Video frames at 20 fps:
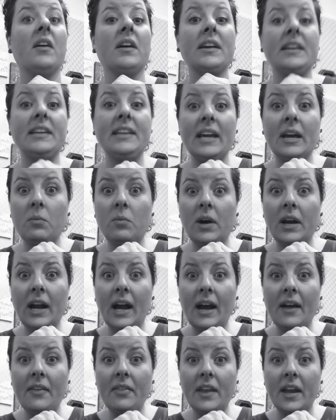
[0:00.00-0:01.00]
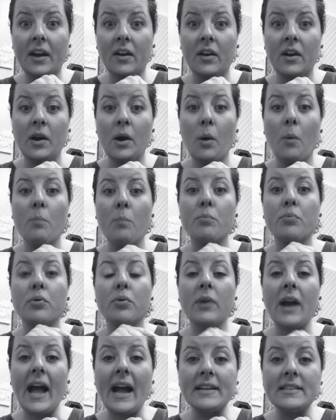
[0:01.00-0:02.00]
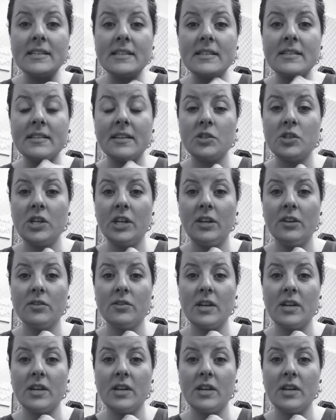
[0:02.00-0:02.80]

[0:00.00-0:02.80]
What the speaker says: get one on there. Practice touching